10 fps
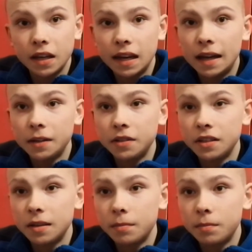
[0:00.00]
allowed
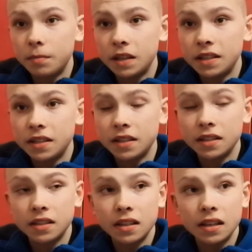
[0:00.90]

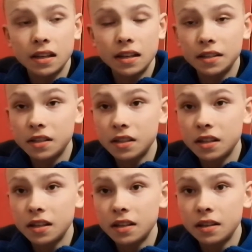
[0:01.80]
Peter
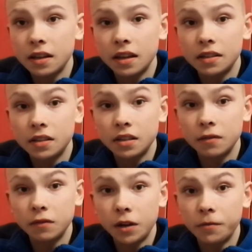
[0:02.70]
Zielinski
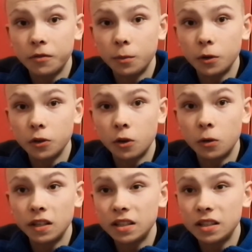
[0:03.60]
to run through on goal.